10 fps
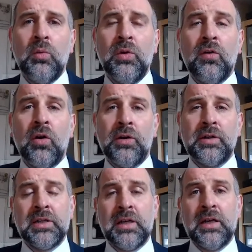We've got
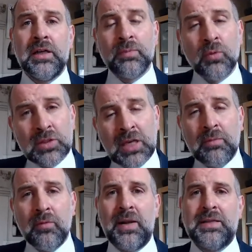uh, a small
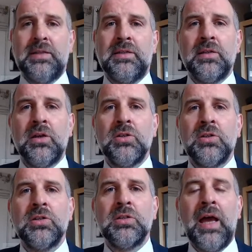team of plastic
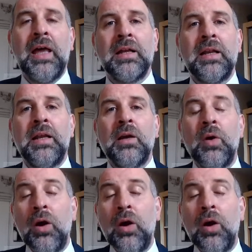surgeons at the clinic.